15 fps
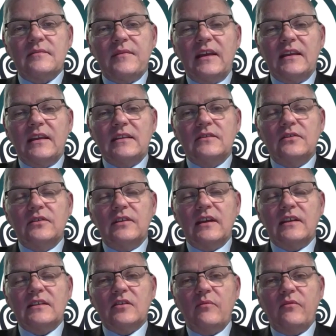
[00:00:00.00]
and to
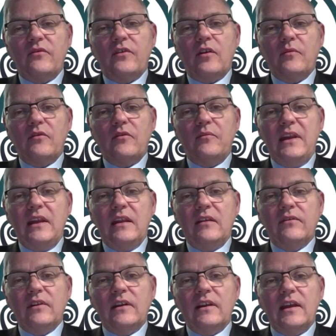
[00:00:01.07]
get some form of
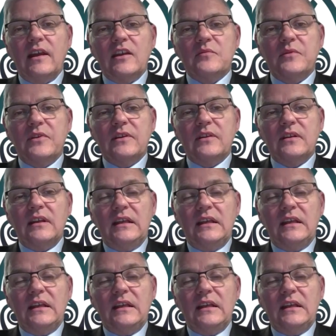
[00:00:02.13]
meaningful engagement.